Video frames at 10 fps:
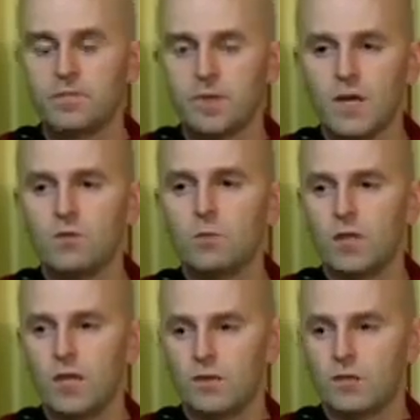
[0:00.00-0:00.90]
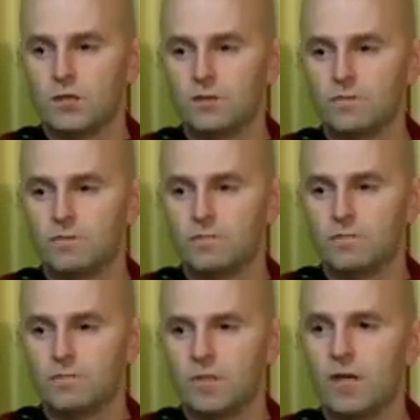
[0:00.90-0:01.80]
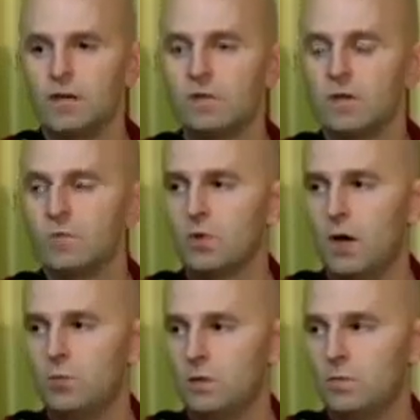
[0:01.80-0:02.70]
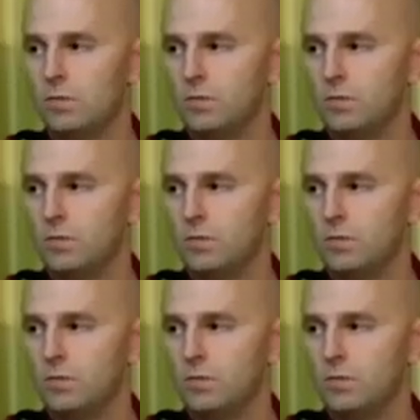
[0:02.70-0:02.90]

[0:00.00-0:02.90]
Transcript: They have a blemish. They have some problem